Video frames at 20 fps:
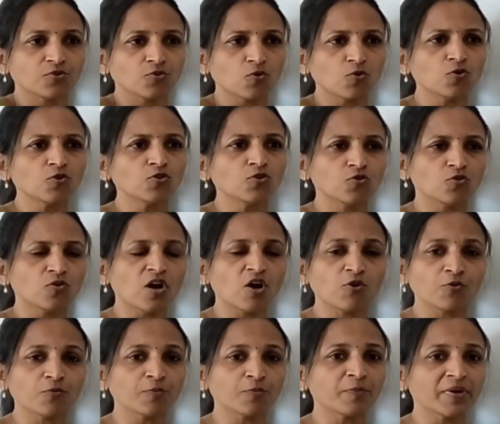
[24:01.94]
don't know
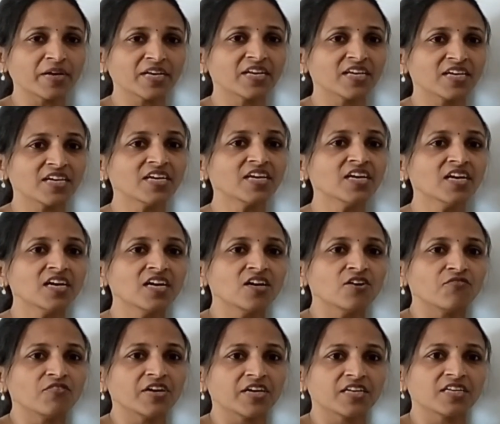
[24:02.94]
how many
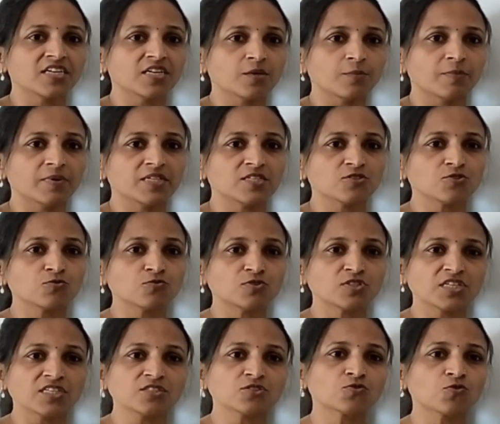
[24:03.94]
variables
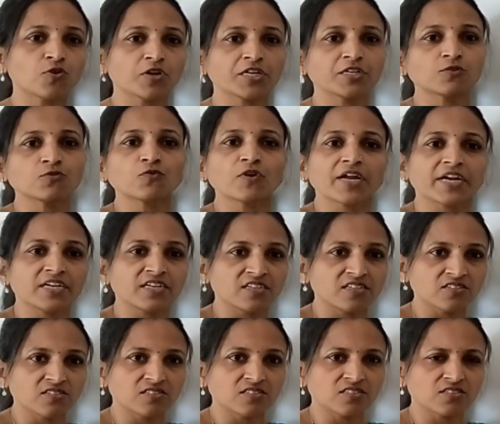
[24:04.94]
user is going to
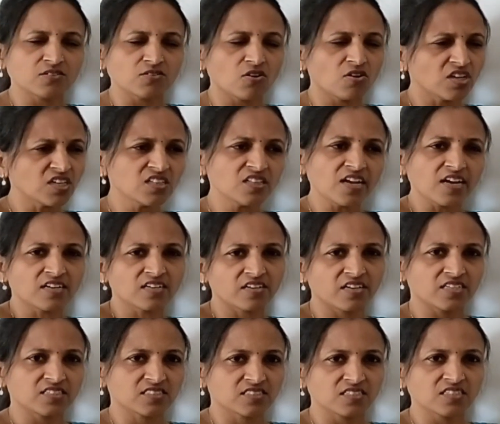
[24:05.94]
enter, in that
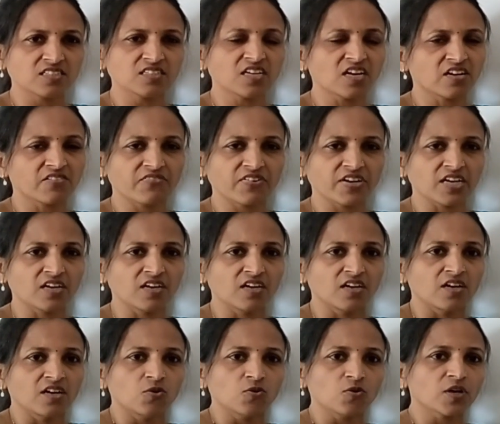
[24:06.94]
case, in that way.
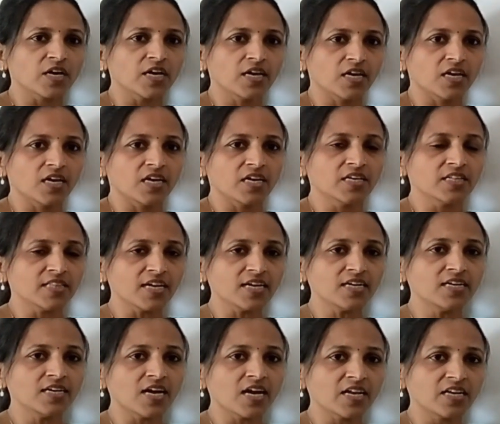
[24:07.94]
Okay, in
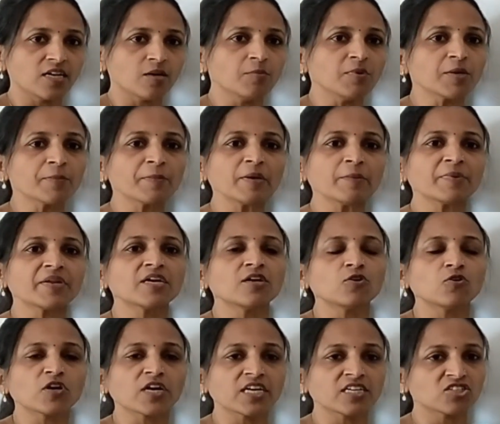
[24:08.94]
that dynamic memory
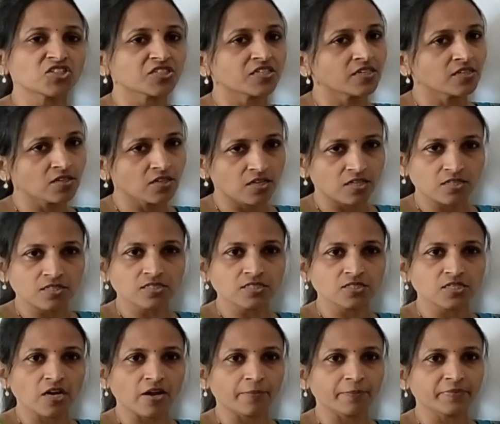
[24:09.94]
allocation
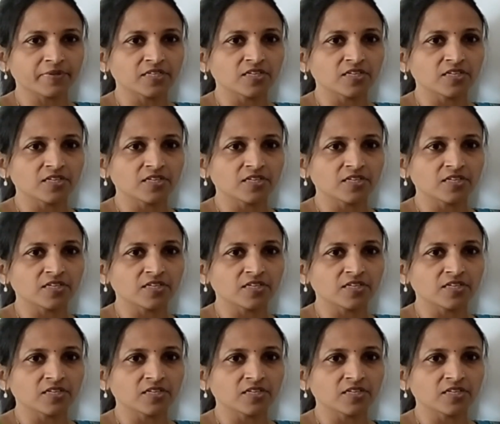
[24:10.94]
concept,